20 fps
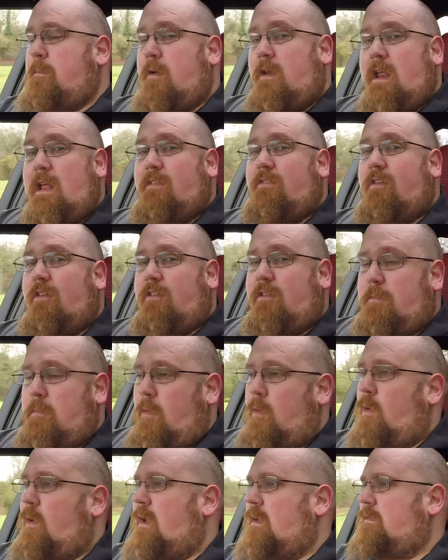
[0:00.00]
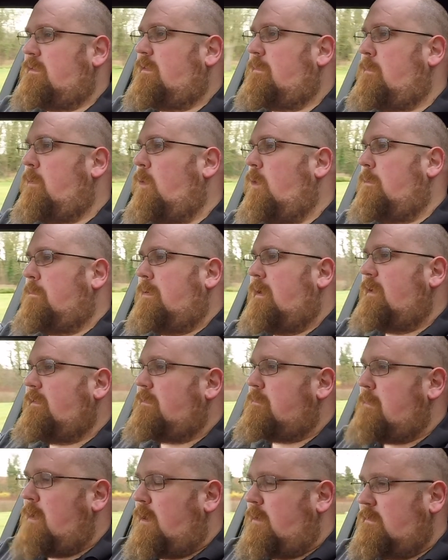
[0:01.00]
it into Sport and Sport Plus
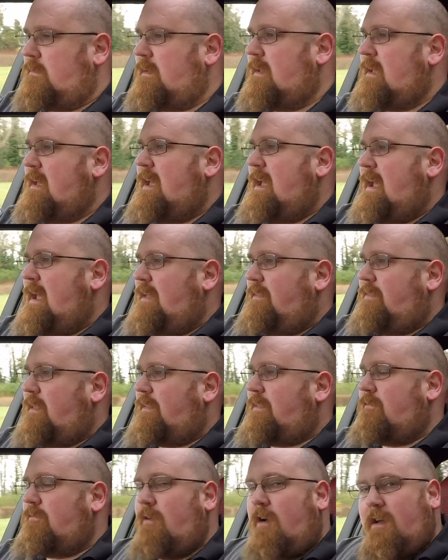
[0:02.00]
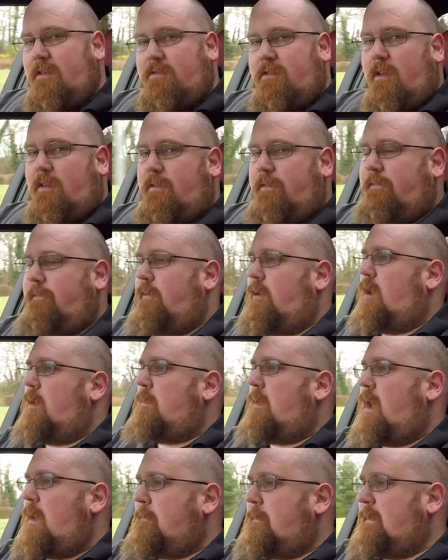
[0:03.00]
mode, that the ride does firm
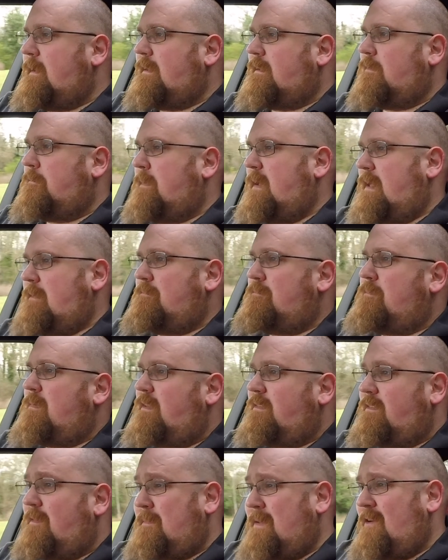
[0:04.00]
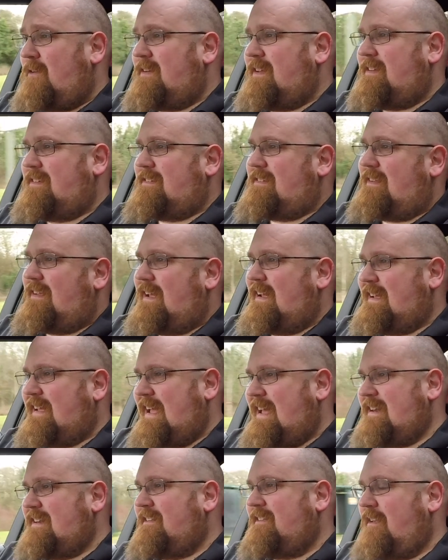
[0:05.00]
up a little bit. But to be honest,
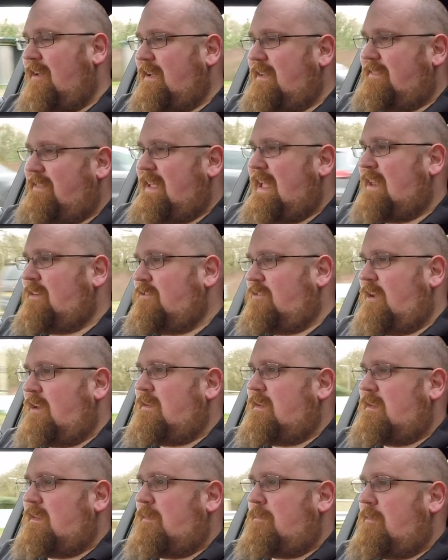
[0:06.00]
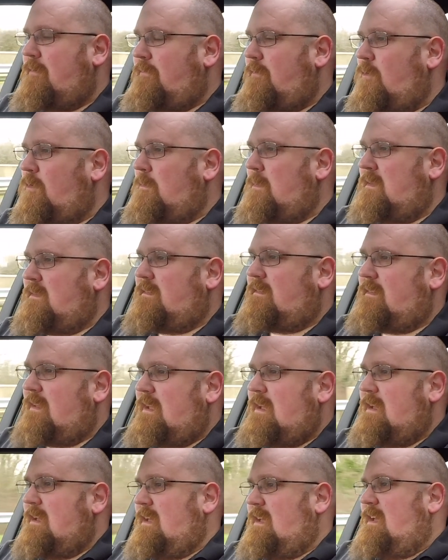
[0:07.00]
again, like the engine and the performance,
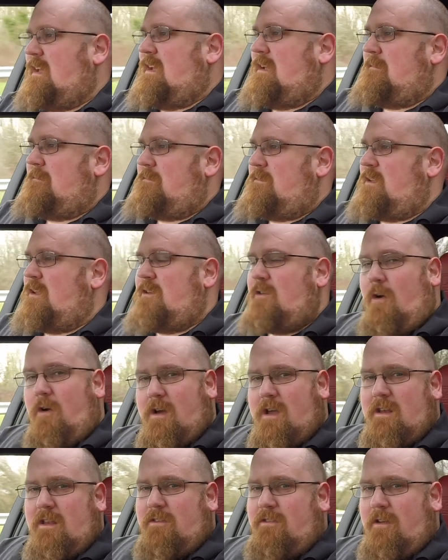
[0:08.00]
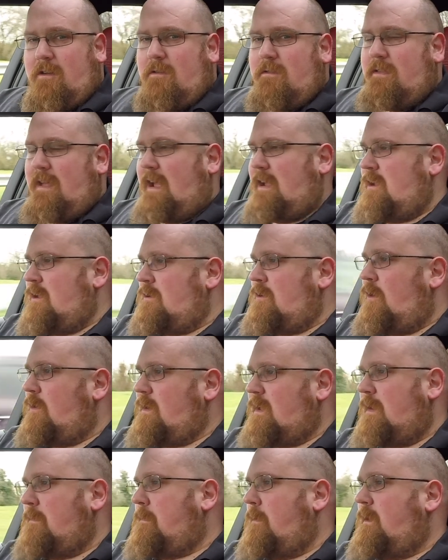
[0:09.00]
you're not going to do that. You're not
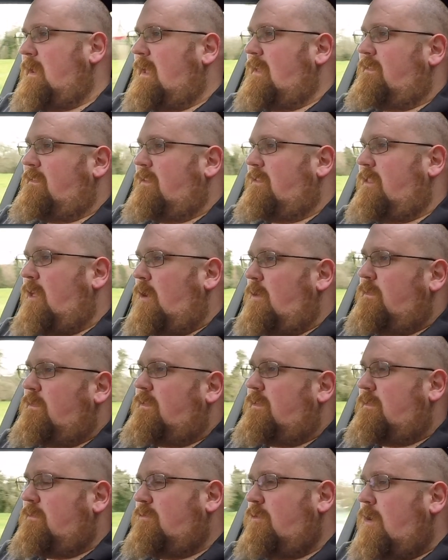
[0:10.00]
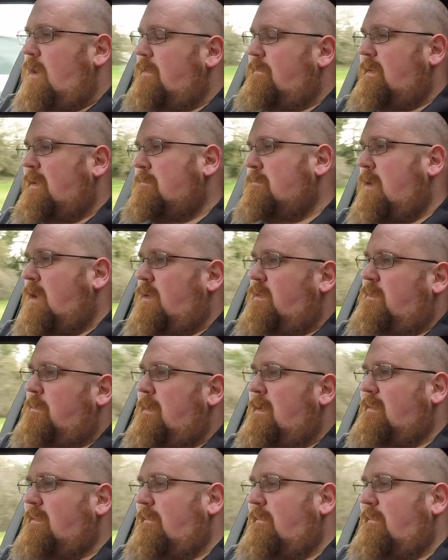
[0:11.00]
going to put it into those driving modes because it